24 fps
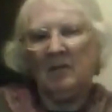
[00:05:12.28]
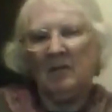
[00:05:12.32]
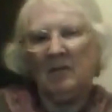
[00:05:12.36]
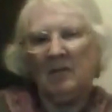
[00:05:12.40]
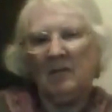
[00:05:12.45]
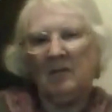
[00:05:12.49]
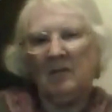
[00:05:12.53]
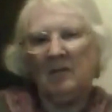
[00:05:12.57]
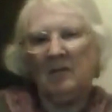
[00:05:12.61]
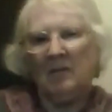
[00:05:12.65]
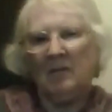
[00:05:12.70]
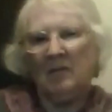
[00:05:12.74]

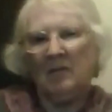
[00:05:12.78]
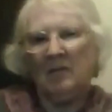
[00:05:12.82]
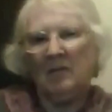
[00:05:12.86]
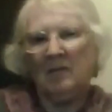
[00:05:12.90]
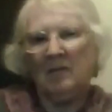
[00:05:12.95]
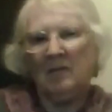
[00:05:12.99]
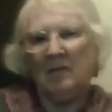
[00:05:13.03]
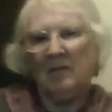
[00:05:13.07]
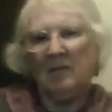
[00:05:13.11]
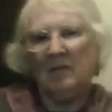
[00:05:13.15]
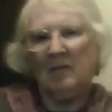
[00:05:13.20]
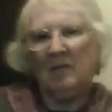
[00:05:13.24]

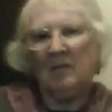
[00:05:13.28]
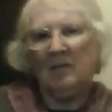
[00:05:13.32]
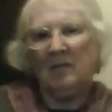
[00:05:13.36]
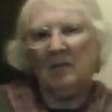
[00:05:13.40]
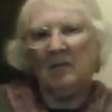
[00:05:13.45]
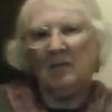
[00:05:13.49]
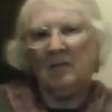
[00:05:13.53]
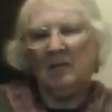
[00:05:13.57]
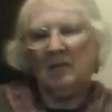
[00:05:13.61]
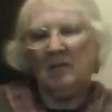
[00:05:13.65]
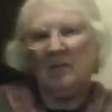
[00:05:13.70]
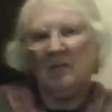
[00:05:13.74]

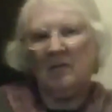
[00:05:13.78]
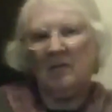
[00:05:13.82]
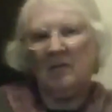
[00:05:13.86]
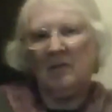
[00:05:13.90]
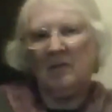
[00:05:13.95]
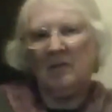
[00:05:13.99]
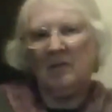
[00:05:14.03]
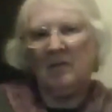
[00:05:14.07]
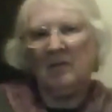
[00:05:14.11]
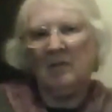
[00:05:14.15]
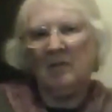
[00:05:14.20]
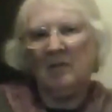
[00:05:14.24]

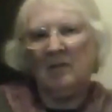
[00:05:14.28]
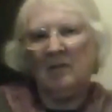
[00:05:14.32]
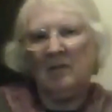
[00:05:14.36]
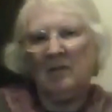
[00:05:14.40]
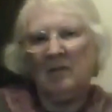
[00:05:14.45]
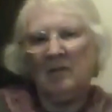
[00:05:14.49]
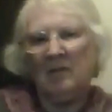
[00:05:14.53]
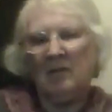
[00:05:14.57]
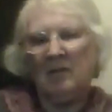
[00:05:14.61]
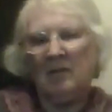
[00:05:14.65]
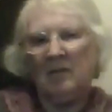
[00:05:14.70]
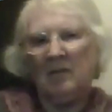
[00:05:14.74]

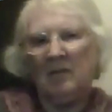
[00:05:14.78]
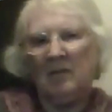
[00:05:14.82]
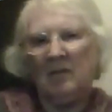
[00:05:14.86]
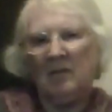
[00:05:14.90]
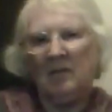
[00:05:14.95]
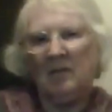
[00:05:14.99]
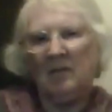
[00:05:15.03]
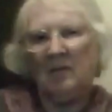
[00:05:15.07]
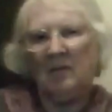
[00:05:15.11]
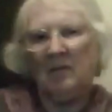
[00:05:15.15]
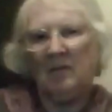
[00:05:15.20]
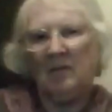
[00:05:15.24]

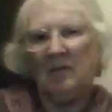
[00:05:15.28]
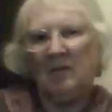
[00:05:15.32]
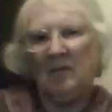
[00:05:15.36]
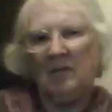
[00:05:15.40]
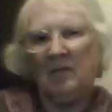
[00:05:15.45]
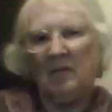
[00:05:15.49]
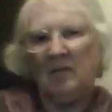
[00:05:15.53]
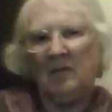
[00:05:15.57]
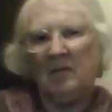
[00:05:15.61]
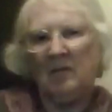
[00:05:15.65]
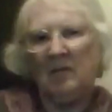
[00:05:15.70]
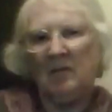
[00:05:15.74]

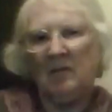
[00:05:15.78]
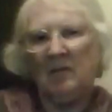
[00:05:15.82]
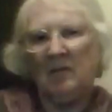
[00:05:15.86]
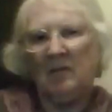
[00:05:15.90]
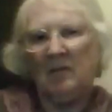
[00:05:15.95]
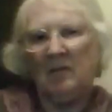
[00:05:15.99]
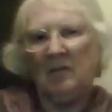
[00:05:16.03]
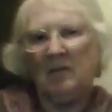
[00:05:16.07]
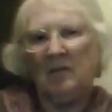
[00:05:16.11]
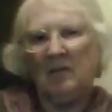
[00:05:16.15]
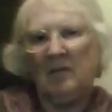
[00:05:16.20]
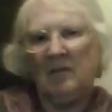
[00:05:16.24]

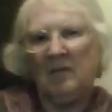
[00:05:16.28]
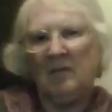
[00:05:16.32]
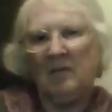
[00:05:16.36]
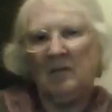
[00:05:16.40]
[no speech]